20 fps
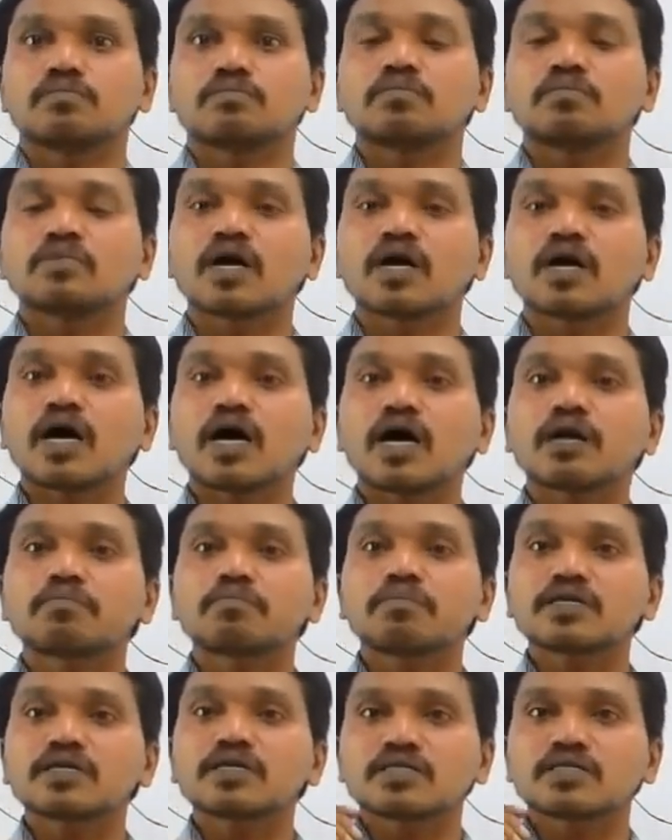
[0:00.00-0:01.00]

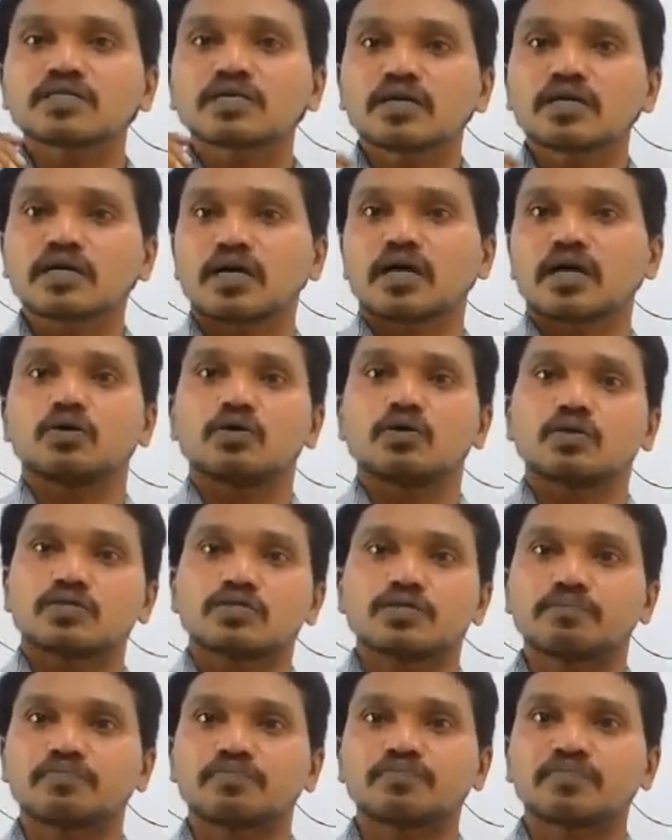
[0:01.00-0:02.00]
Corpus
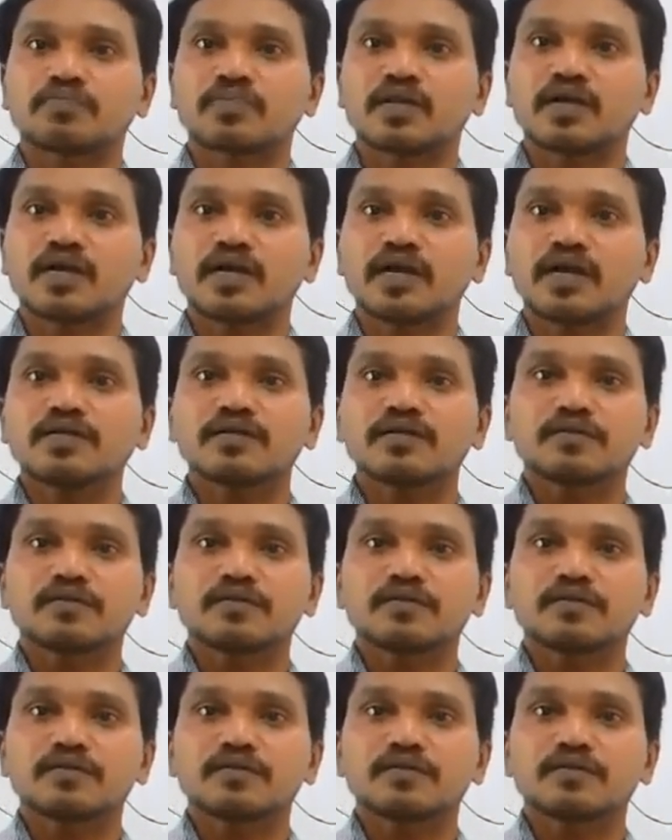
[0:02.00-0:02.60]
callosum. Right?